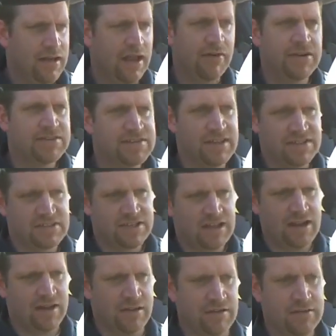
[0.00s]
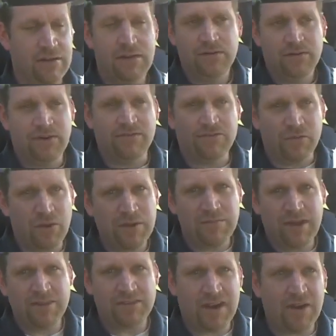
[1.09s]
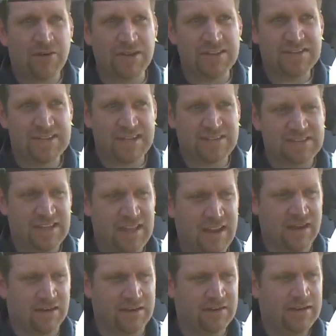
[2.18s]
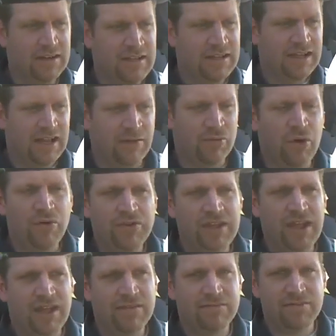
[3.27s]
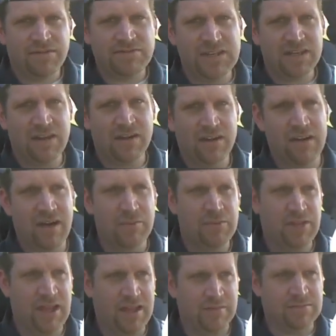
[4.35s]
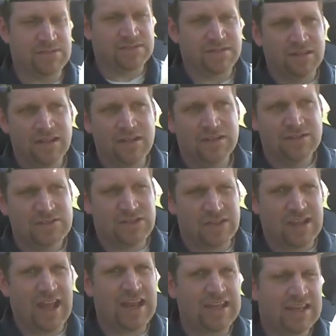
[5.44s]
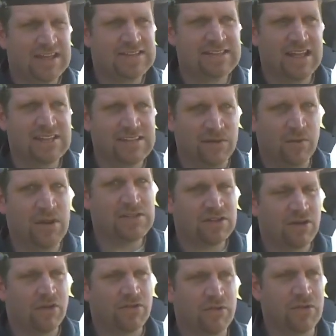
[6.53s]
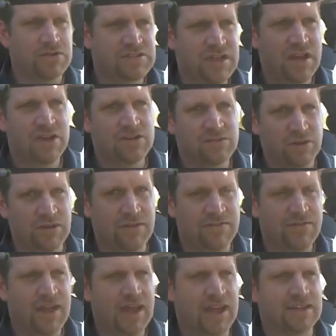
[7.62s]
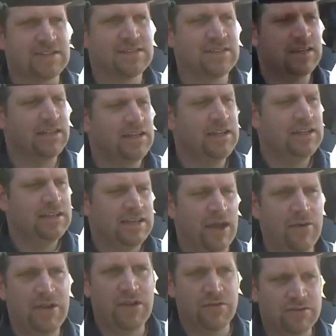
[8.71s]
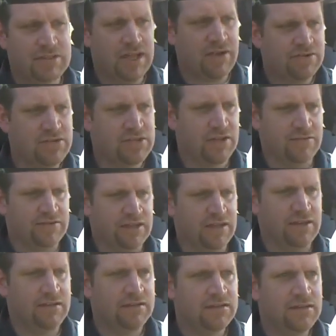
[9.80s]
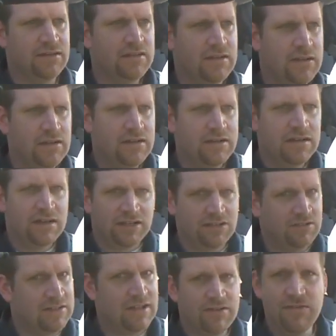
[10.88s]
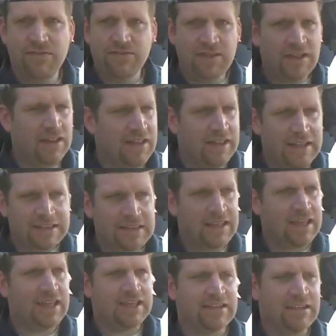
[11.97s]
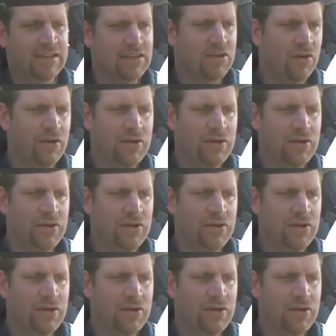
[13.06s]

Now we're in 6th gear. We're at 40 miles an hour in 6th gear, and we're only at 1,500 RPMs. So you kind of get a sense that it wants to go through those gears really fast. Now we can go downshift it, and you didn't feel anything. It didn't